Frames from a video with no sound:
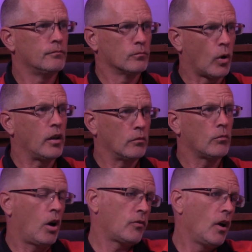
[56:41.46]
right?
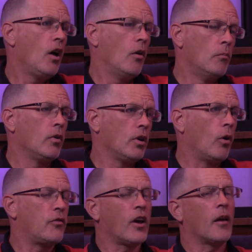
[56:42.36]

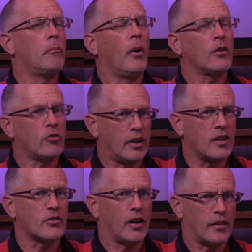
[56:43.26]
If you got a bunch of
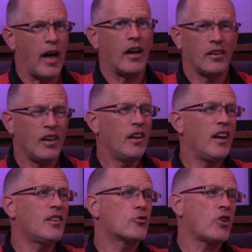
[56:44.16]
kids like that,
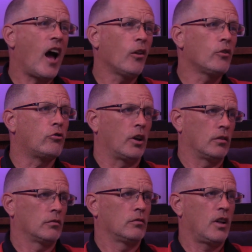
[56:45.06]
it's challenging.
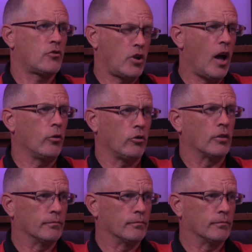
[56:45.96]
It's challenging.